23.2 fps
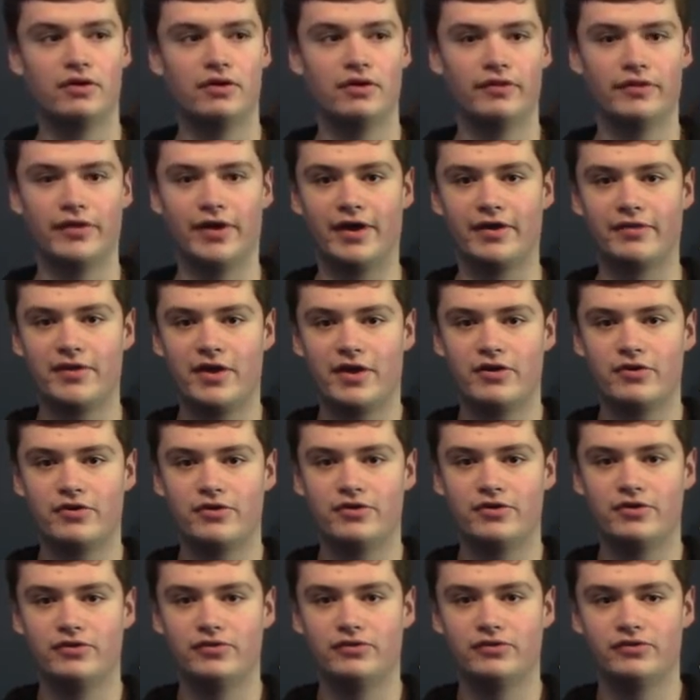like, they
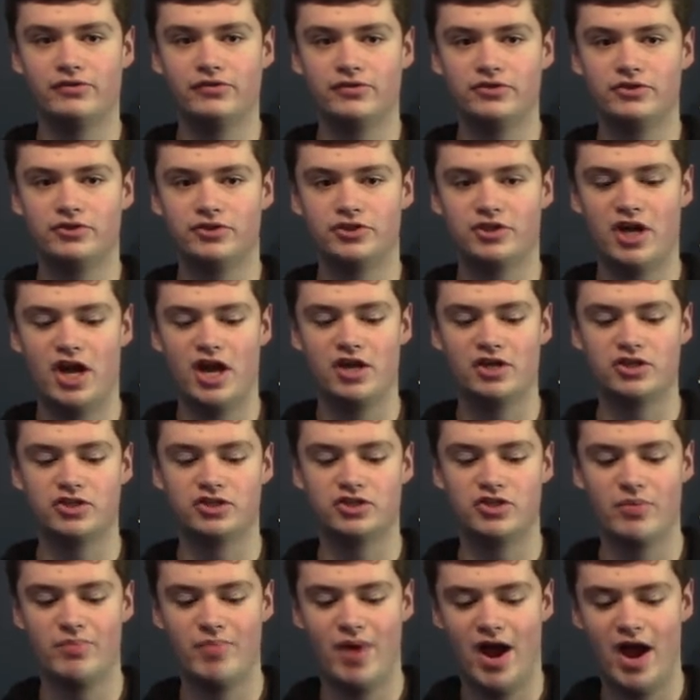couldn't change
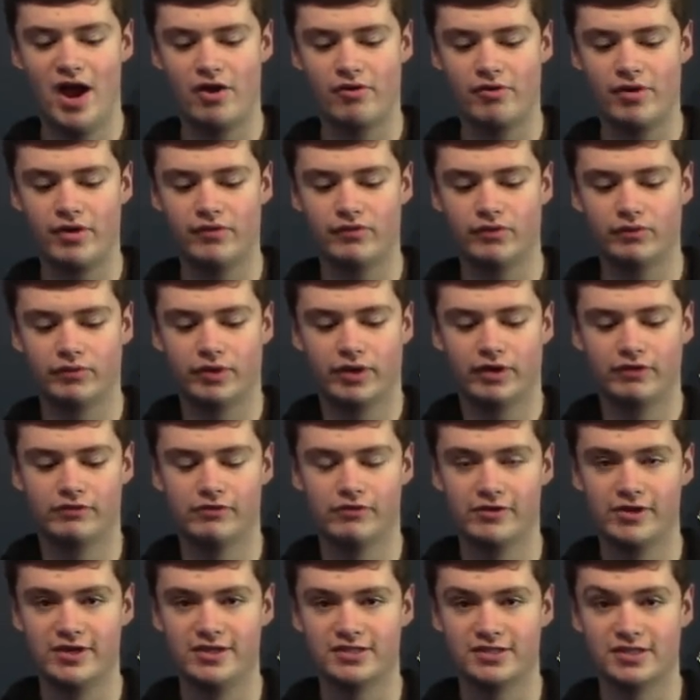the battery for whatever
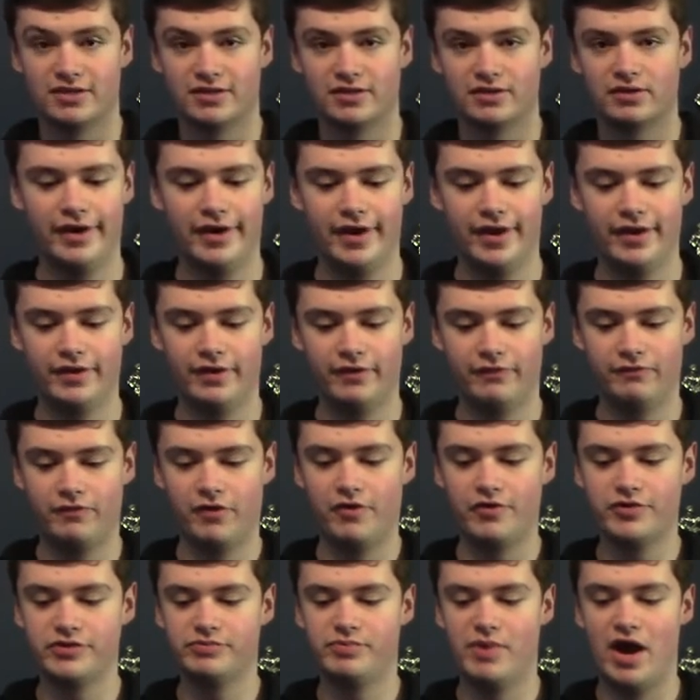reason. And the
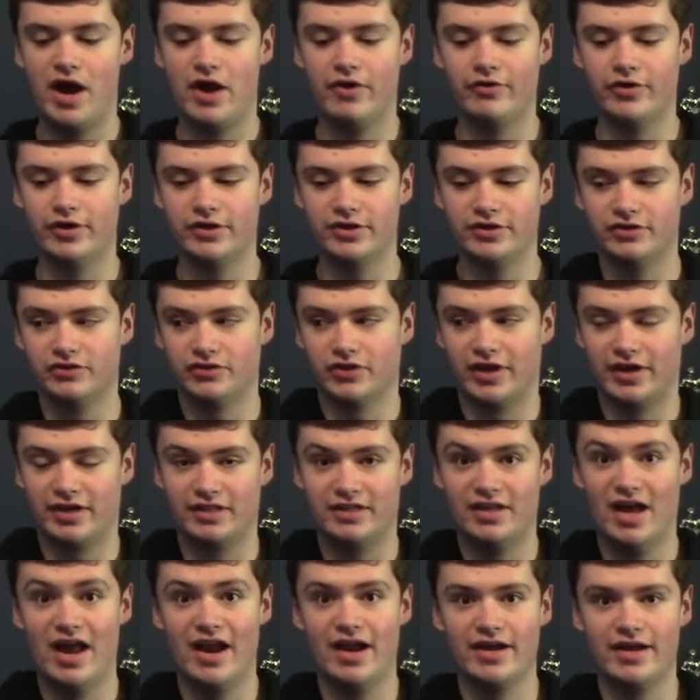phone's battery is, like,
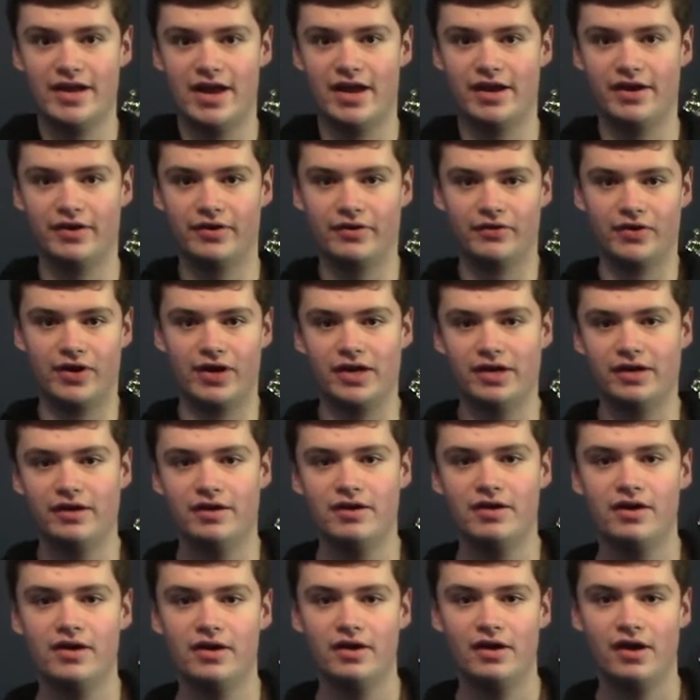dead again. Like,
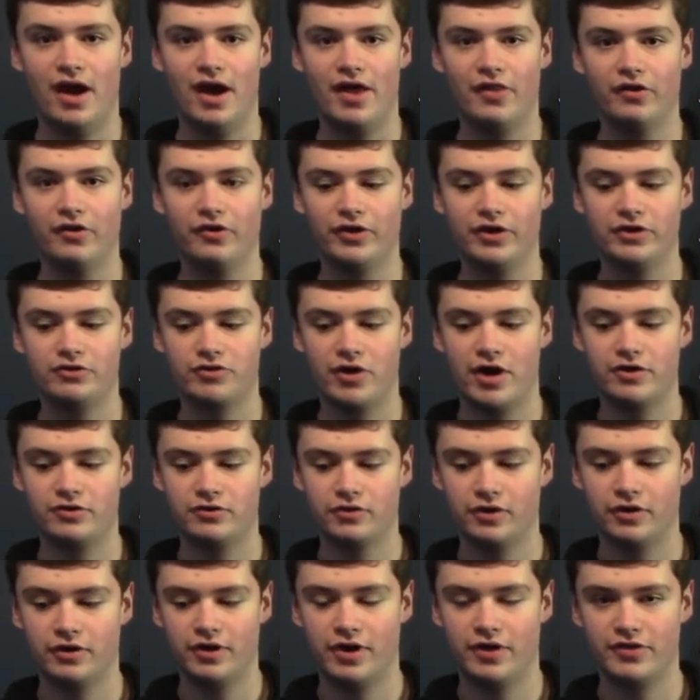I literally tried
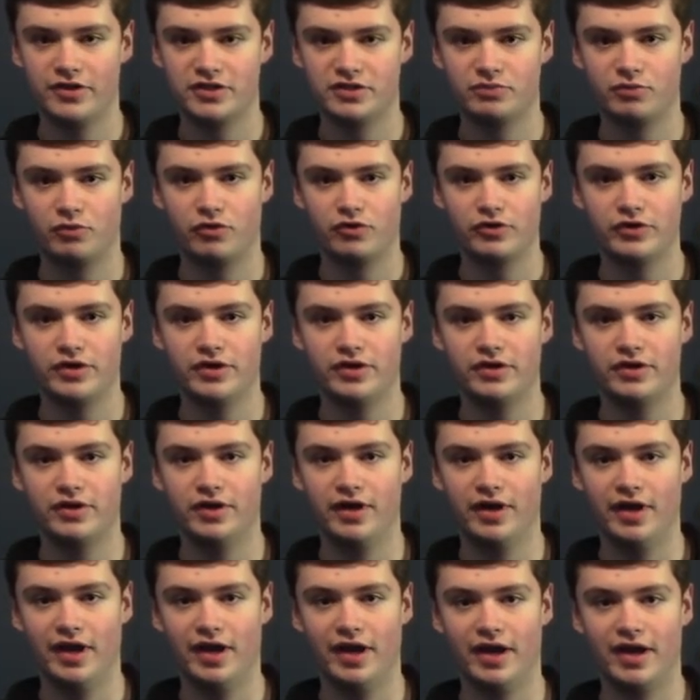turning on this morning
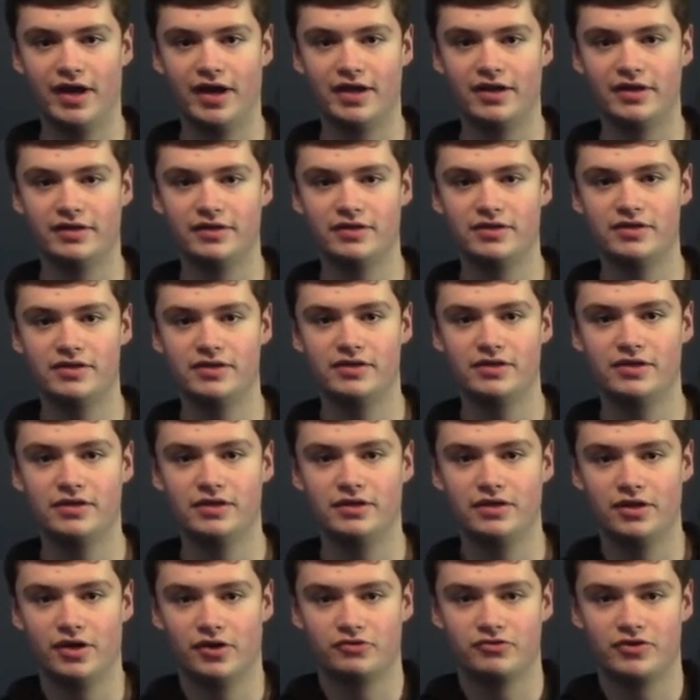and
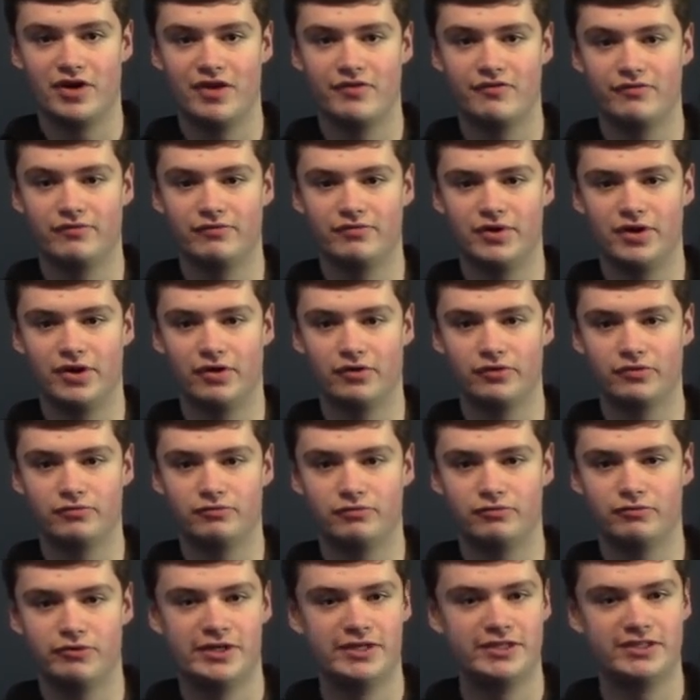you know, try, you know,
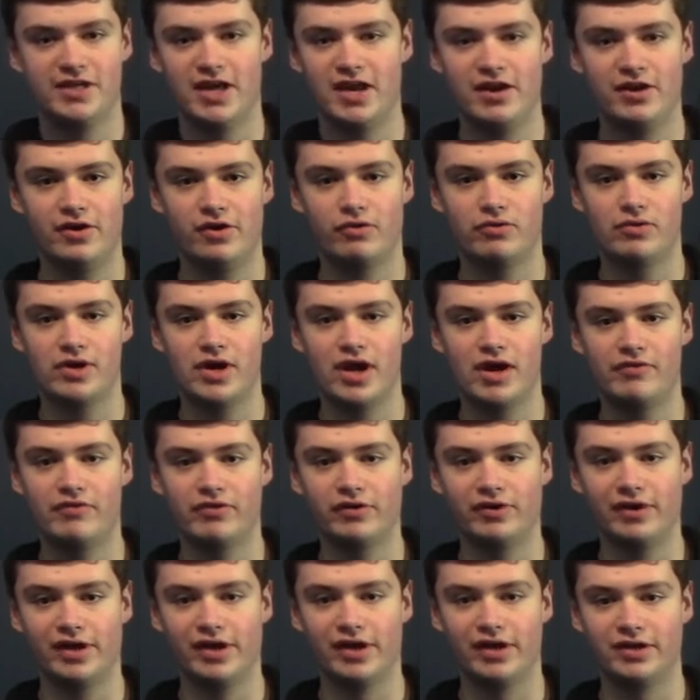resetting or
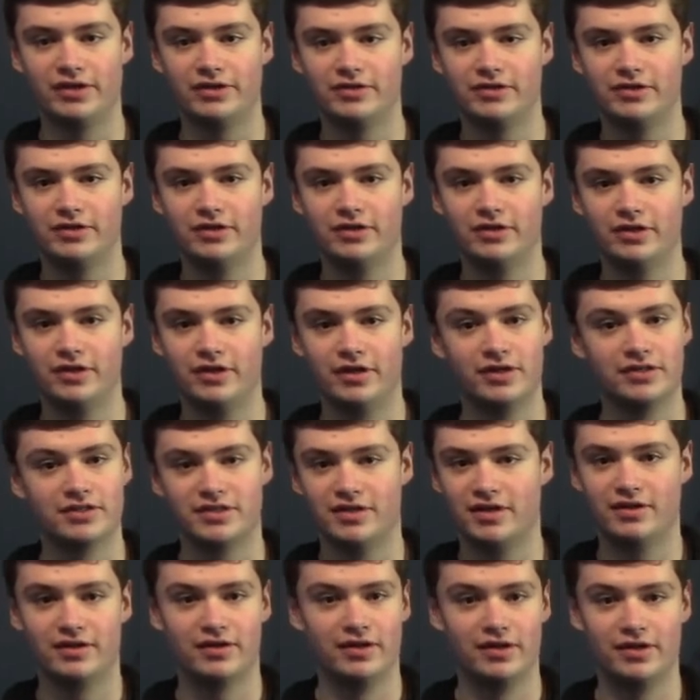whatever, and it's
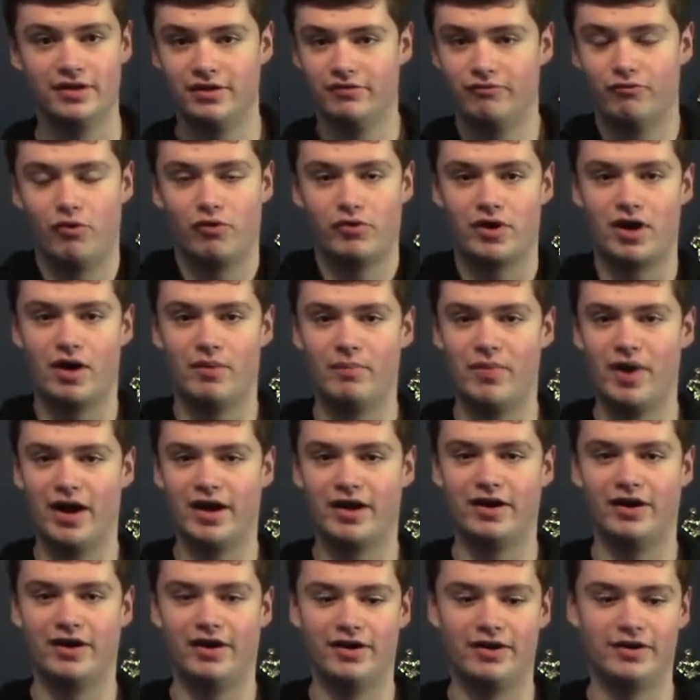not, it, it won't come
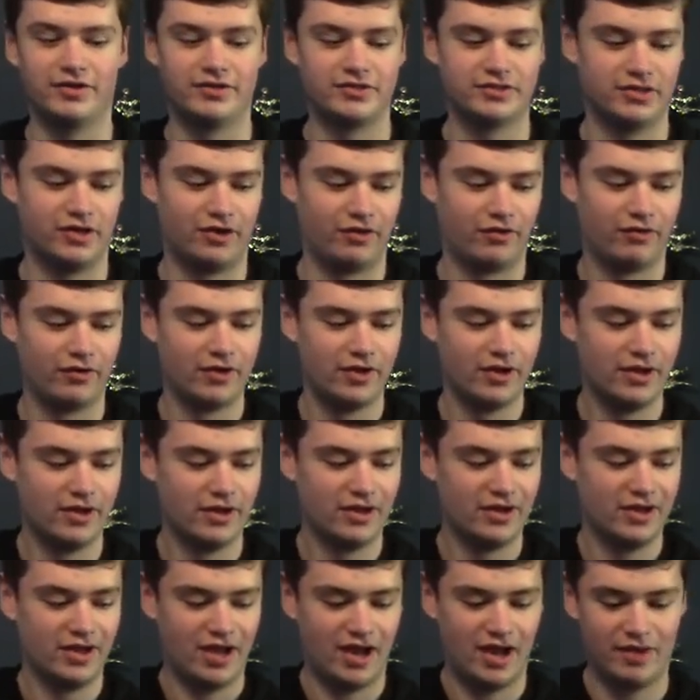back on. So
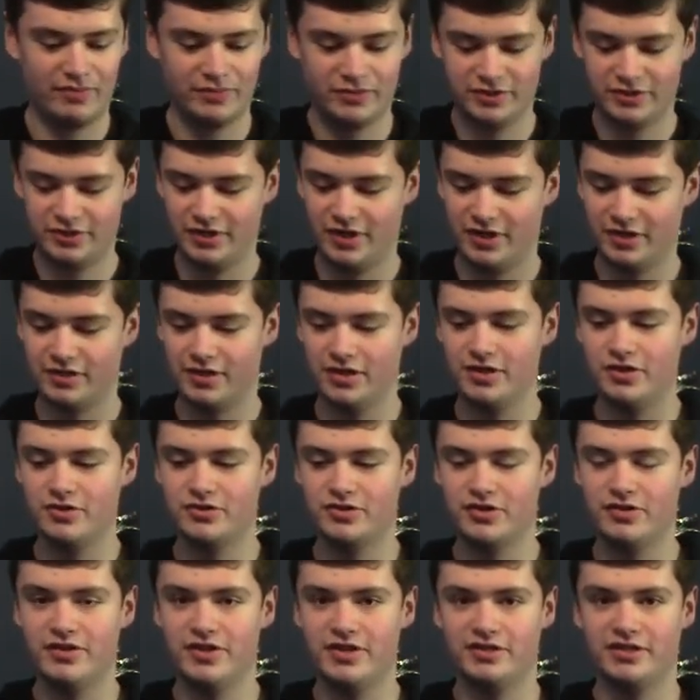I'm stuck to
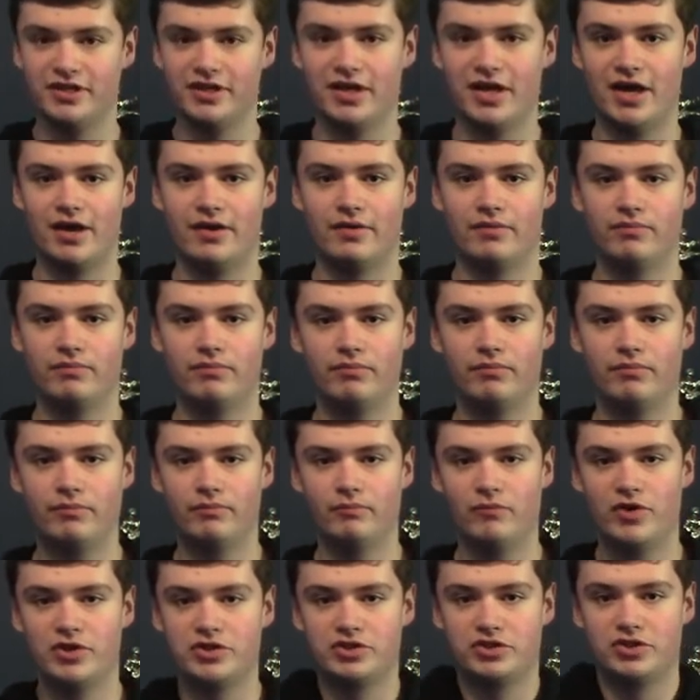using this again,
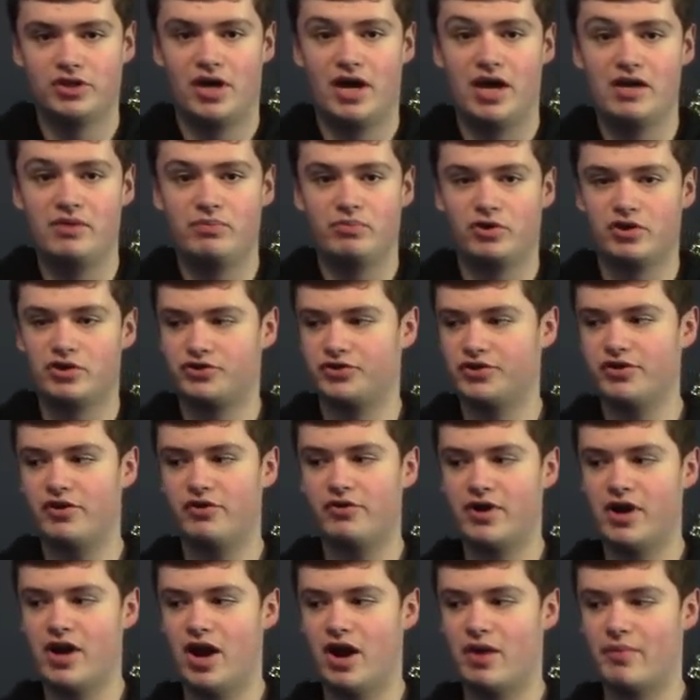which I personally
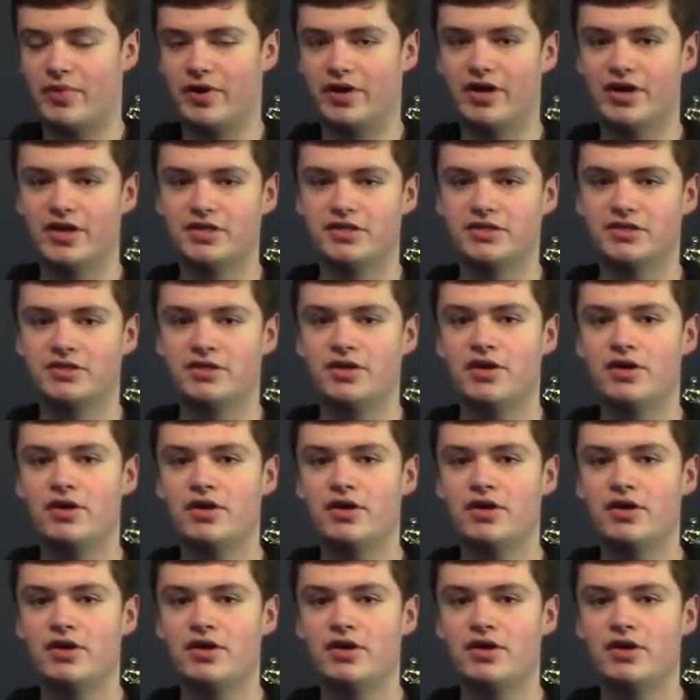don't care because